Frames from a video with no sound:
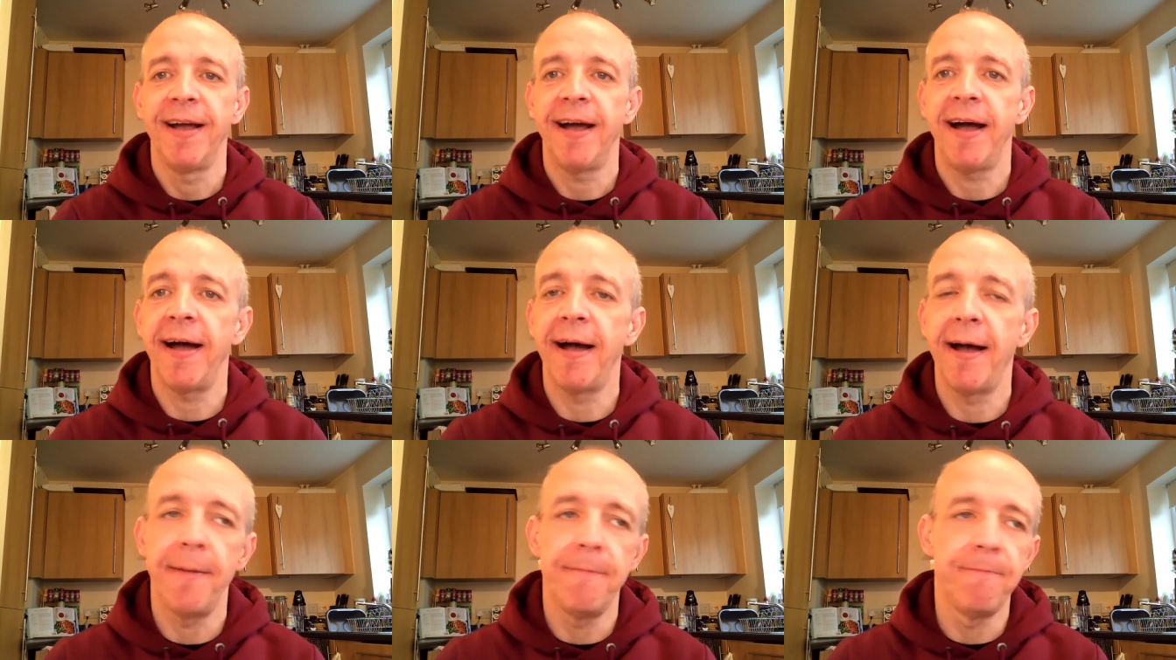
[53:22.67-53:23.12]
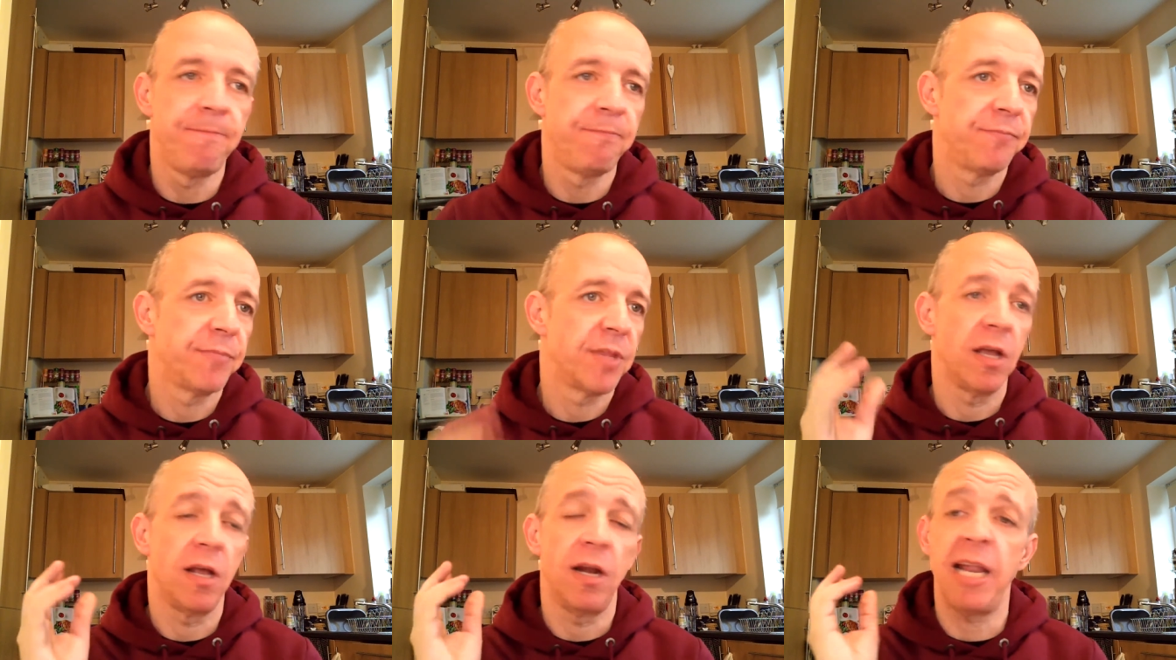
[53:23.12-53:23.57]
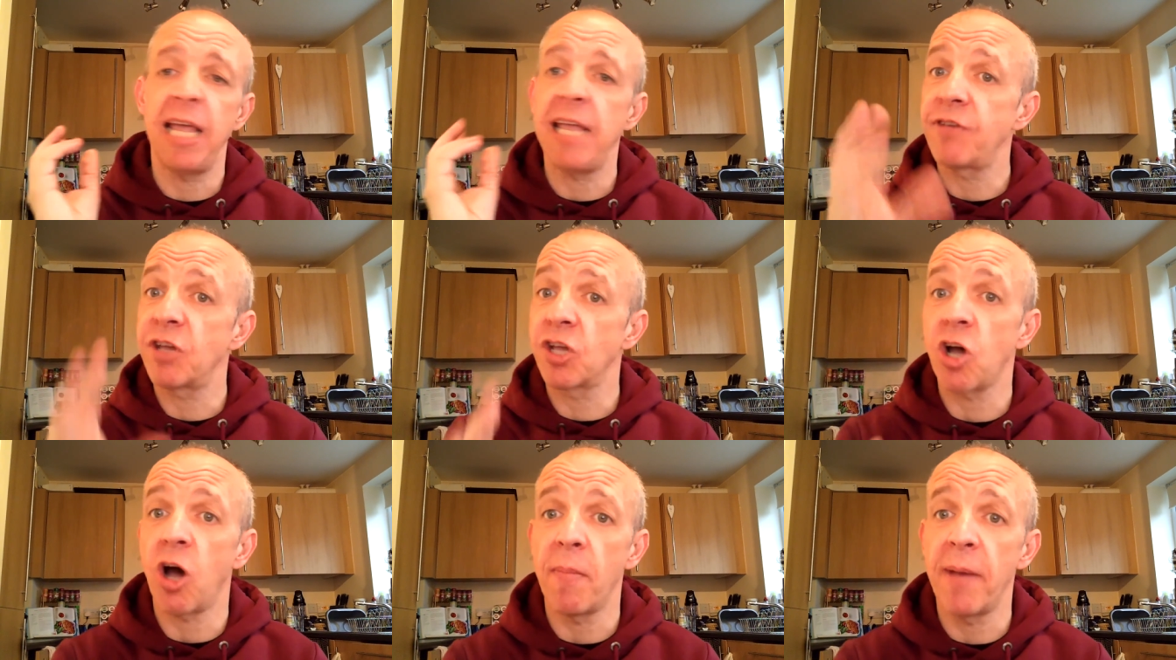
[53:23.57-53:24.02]
Um, leave
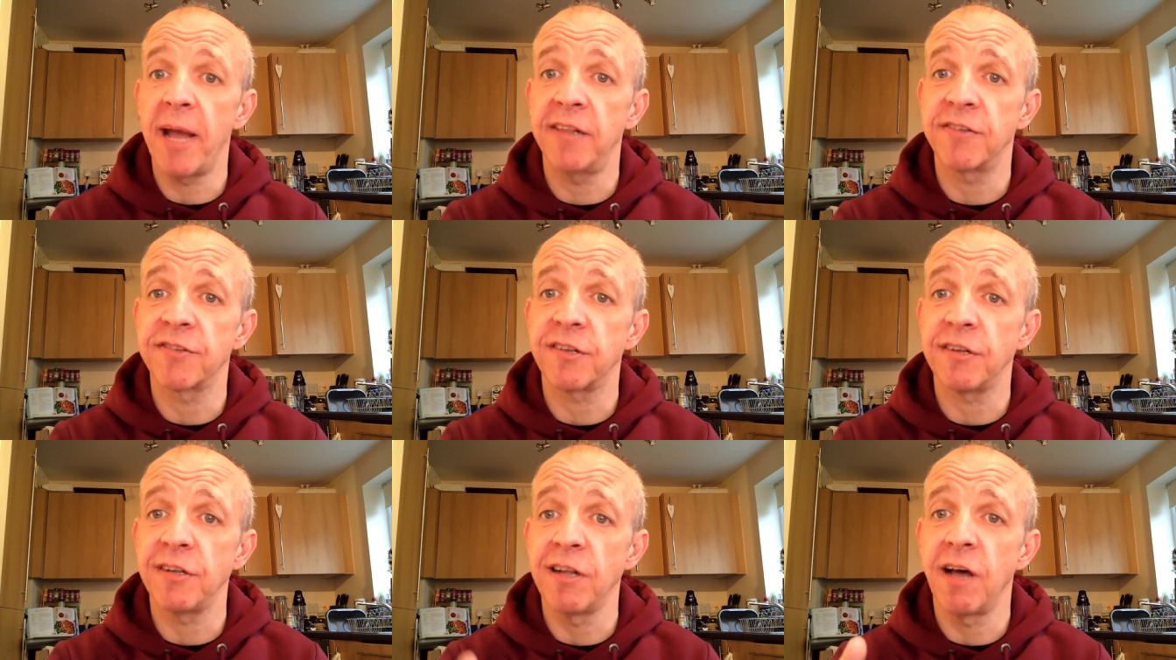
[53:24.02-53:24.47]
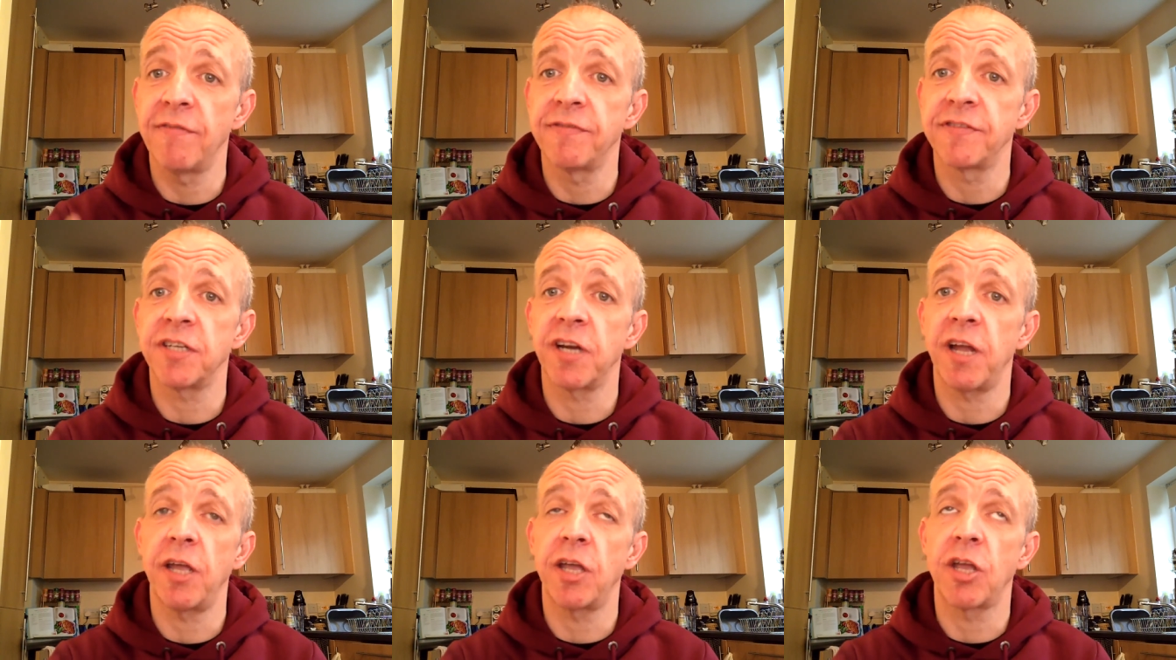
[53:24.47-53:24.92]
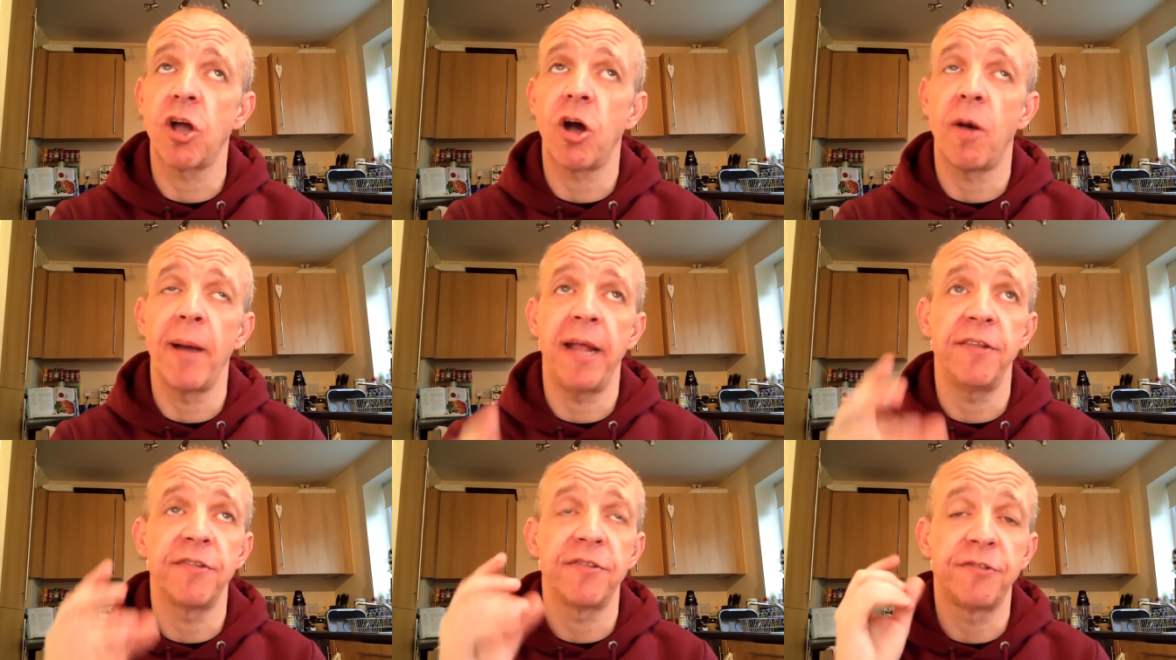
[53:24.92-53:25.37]
your comments, love to know your
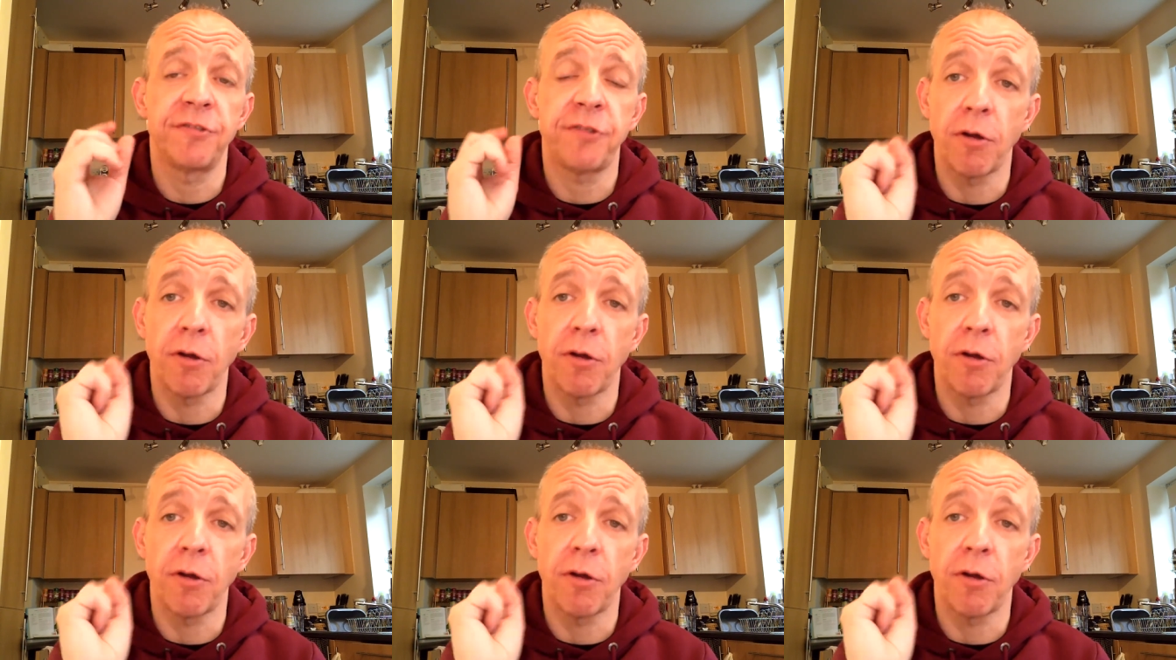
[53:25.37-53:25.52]
comments.